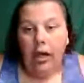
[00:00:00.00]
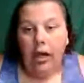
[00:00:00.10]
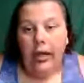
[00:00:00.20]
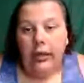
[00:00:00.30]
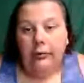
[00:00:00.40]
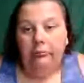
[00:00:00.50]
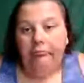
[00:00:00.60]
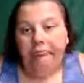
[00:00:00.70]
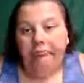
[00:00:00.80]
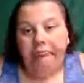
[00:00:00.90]

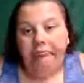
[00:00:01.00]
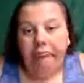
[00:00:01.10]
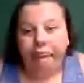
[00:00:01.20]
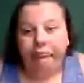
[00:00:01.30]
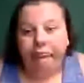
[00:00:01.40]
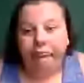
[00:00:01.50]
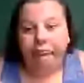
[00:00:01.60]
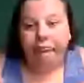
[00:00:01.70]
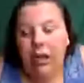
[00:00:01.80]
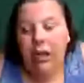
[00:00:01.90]
That
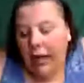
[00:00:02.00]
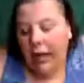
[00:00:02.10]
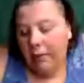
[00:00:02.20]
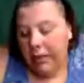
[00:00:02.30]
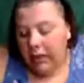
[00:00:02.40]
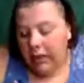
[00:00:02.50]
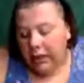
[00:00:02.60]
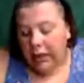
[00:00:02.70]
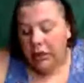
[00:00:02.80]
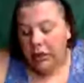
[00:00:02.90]
could be
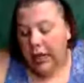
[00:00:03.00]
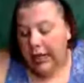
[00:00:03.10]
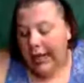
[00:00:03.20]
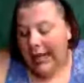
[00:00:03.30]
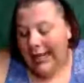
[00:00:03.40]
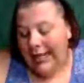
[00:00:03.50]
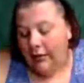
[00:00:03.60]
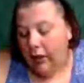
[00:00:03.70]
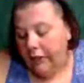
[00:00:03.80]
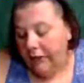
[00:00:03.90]
anything
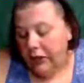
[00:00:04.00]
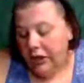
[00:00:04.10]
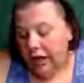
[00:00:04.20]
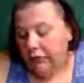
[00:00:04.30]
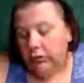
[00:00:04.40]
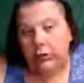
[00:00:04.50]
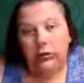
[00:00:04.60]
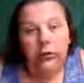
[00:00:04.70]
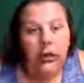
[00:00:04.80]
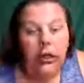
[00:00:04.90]
in life in general.
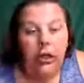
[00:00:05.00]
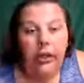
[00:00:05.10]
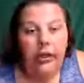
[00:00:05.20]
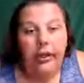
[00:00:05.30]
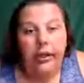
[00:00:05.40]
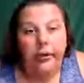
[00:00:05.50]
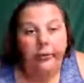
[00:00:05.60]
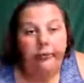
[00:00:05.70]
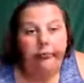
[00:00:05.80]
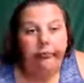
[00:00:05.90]

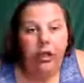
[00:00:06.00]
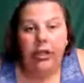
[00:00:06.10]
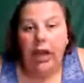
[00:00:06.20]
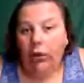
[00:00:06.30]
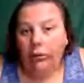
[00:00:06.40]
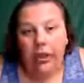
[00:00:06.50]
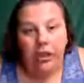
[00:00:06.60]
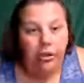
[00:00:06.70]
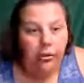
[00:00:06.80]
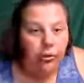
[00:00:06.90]
There's health
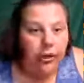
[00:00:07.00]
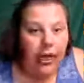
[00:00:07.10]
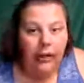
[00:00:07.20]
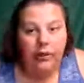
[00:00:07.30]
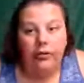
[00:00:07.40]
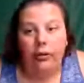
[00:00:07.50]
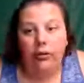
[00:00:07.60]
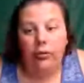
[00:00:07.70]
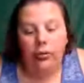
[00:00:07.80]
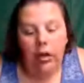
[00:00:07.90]
issues you can't
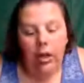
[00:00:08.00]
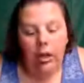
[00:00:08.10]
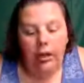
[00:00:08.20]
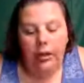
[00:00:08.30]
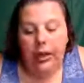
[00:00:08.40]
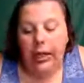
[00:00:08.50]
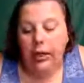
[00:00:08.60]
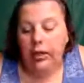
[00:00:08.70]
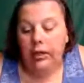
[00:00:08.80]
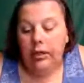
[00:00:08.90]
control.
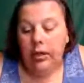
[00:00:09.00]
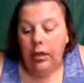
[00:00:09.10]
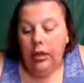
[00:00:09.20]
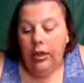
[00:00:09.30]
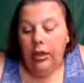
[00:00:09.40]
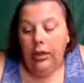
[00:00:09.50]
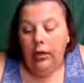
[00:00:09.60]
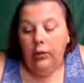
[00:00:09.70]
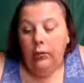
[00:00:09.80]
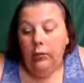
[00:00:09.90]
There's,
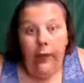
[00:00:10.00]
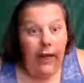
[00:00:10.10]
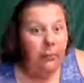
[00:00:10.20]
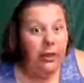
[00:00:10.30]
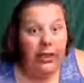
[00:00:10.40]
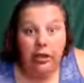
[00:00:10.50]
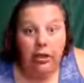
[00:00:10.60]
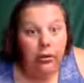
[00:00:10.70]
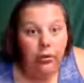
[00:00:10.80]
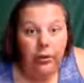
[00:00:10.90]
family
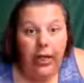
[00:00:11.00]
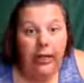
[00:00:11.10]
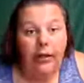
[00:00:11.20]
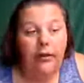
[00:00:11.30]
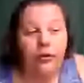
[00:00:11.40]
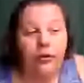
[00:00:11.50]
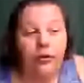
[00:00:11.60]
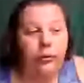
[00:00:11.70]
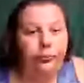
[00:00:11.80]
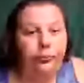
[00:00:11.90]
issues you can't
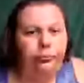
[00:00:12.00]
control.